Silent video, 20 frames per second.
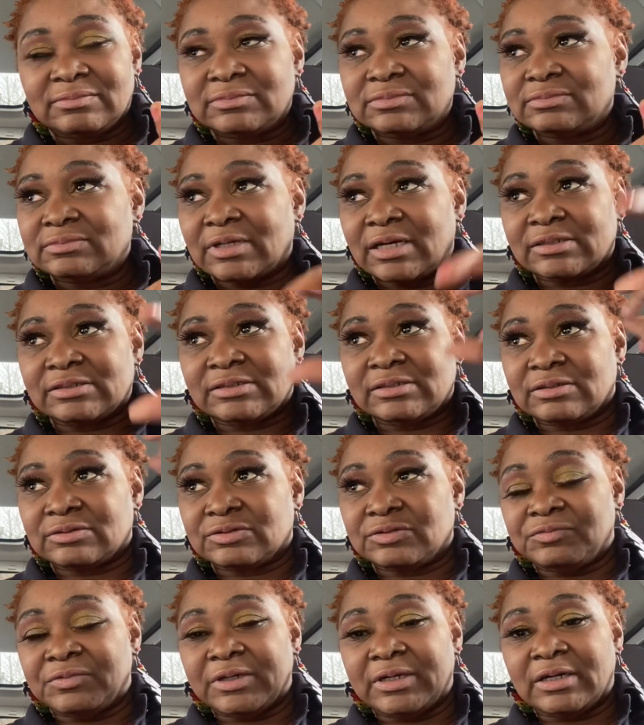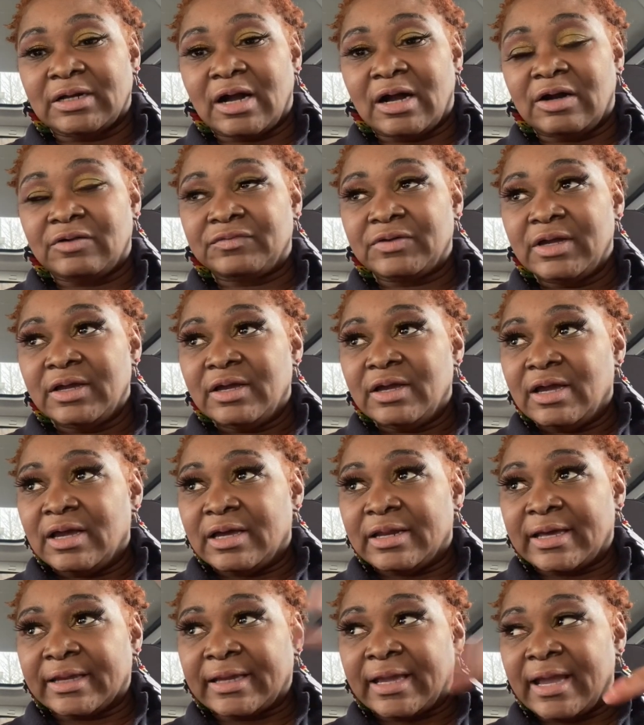I took the wig off and
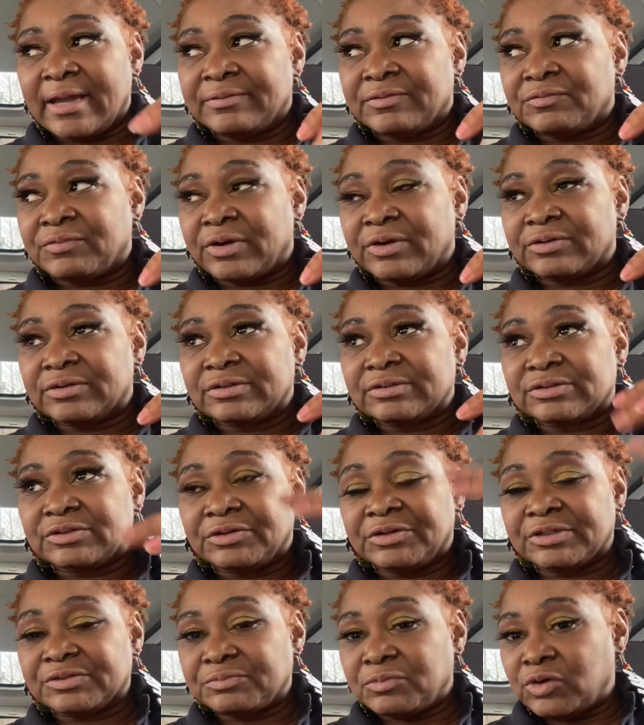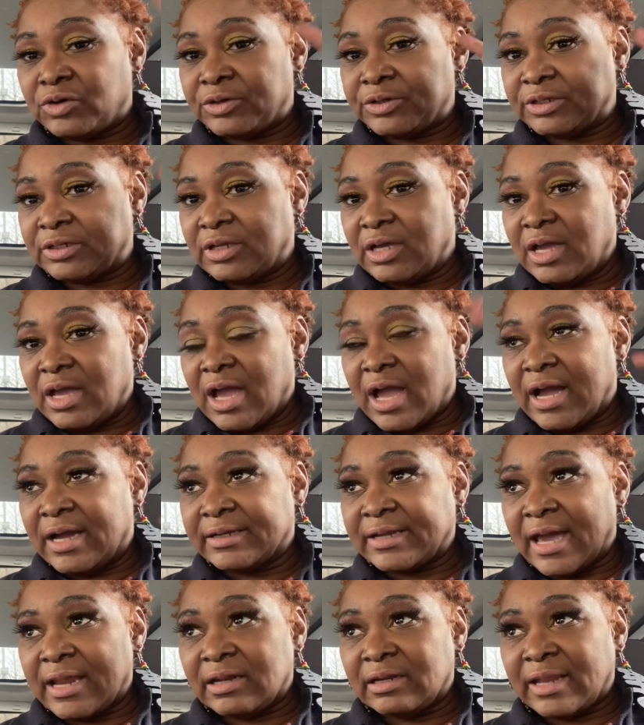I came to work. So this morning, I
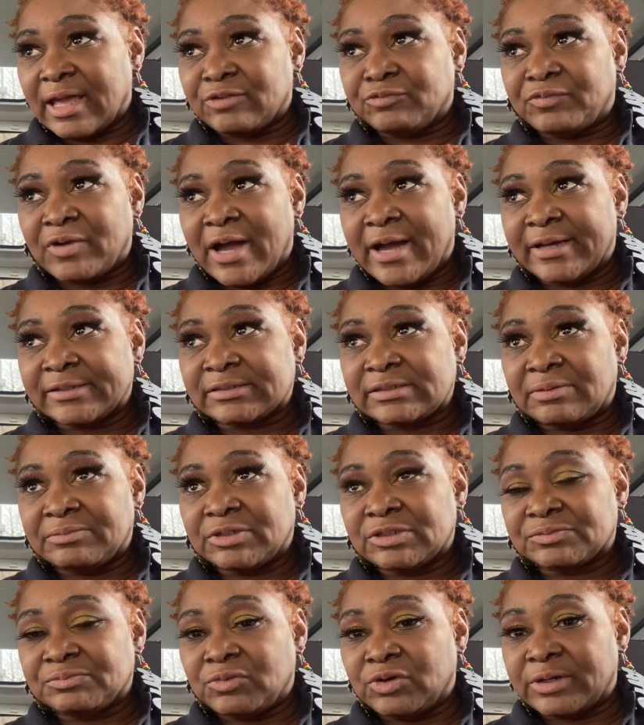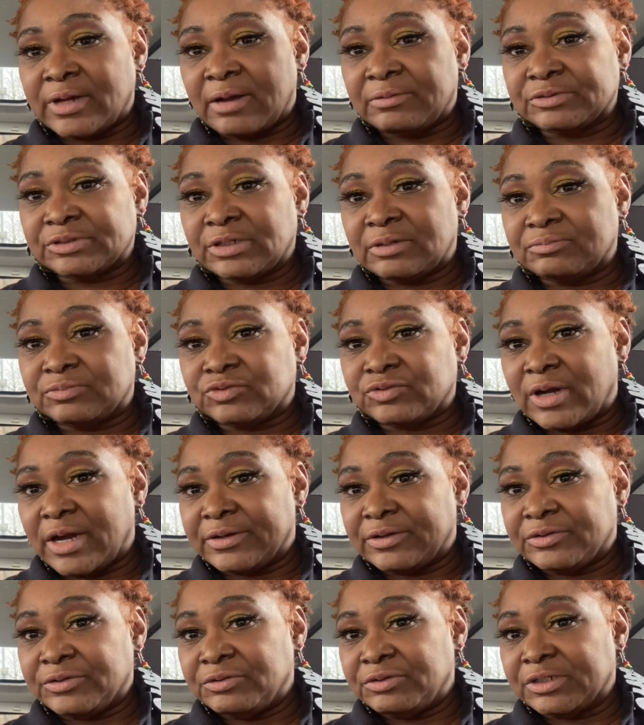got up like 5 something this morning. I was up trying to
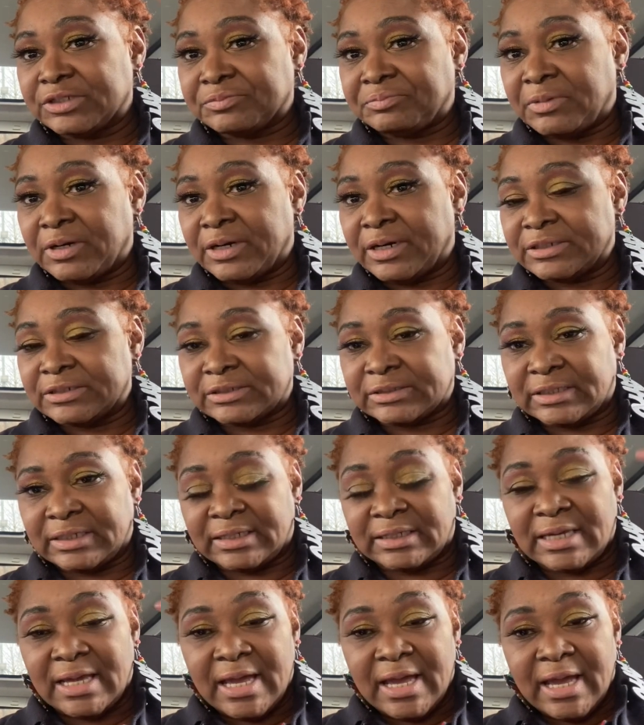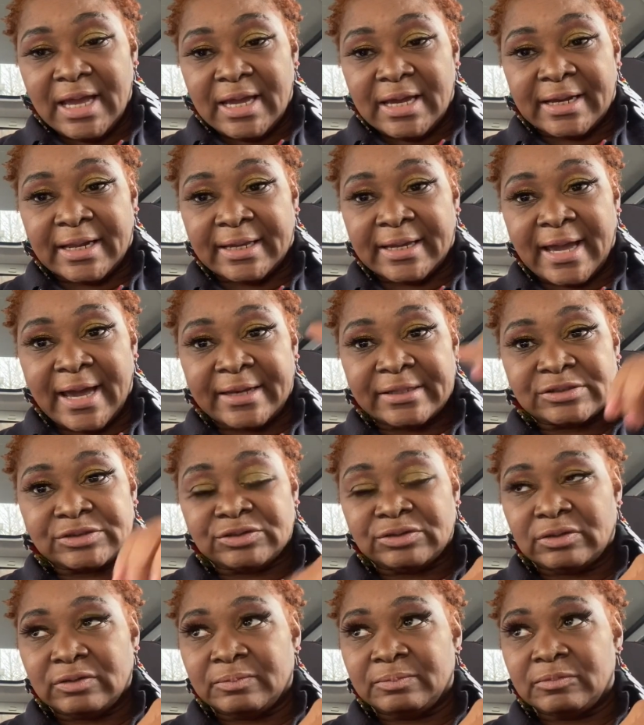do the sponge thing. And I got it
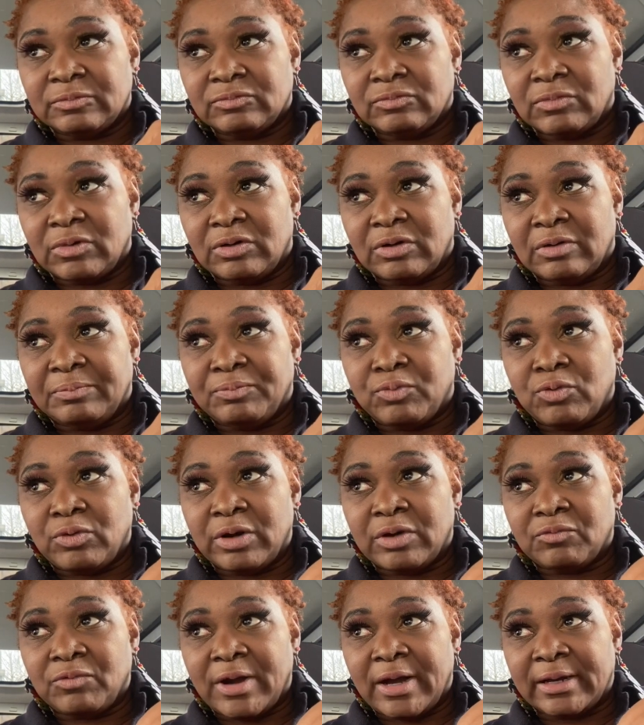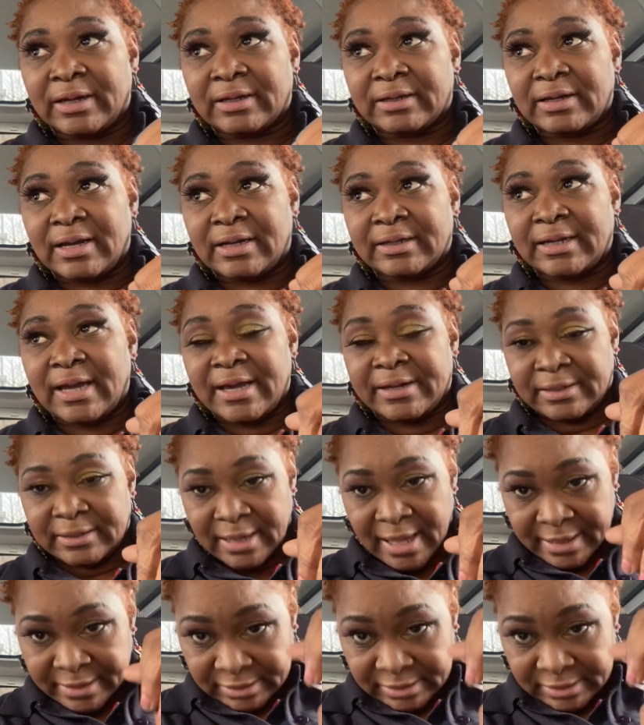to a point where I kind of like it.